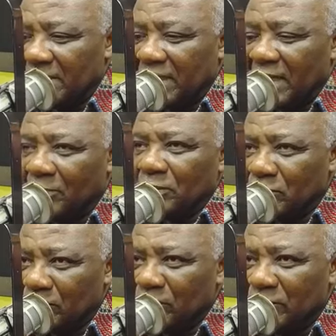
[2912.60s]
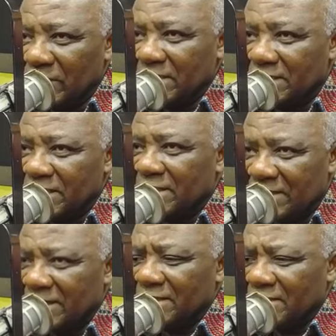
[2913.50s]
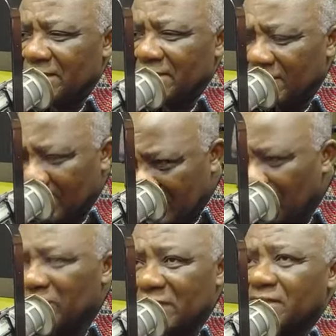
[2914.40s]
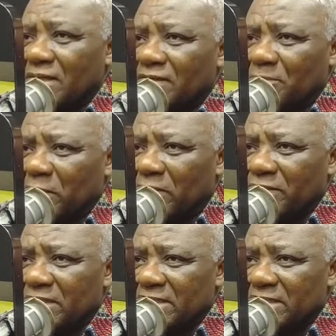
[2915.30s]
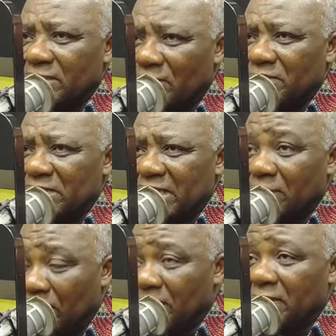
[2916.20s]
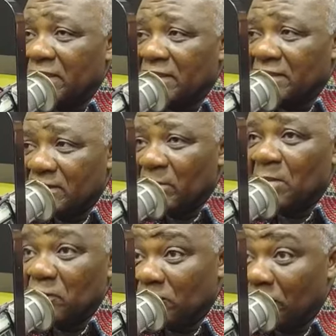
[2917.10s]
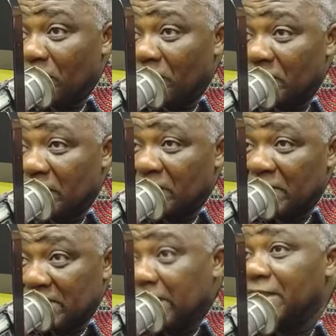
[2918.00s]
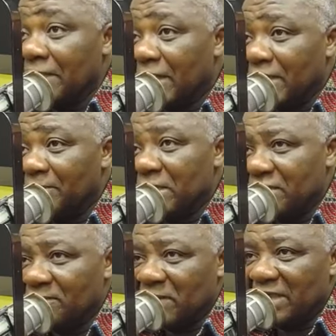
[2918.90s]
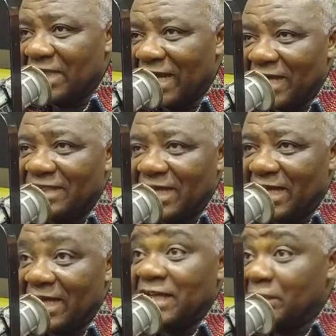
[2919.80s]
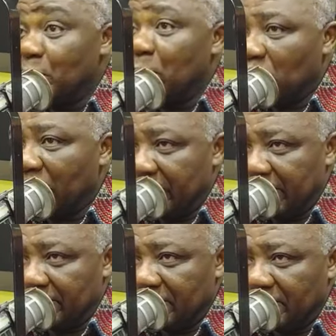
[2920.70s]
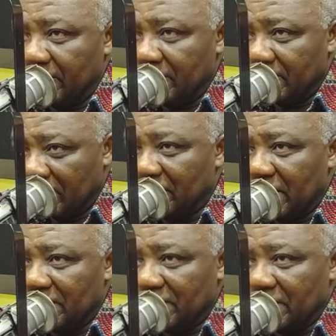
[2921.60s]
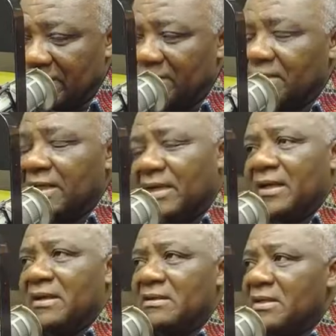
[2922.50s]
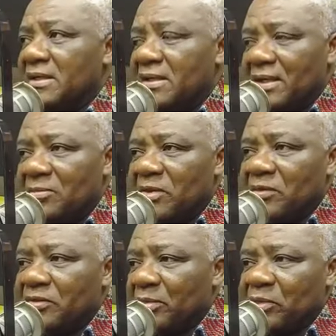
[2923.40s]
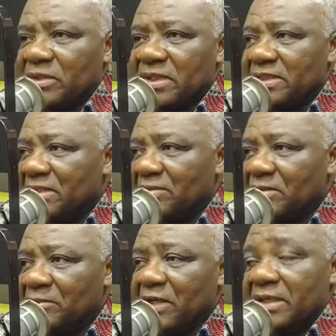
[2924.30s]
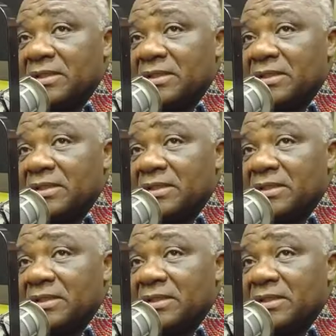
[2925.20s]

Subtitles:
I want to do this. You set out the priorities. No one say, look, Timem for say na ibiti me aya edibe boye. So what you say. I mean your projects in the bra. You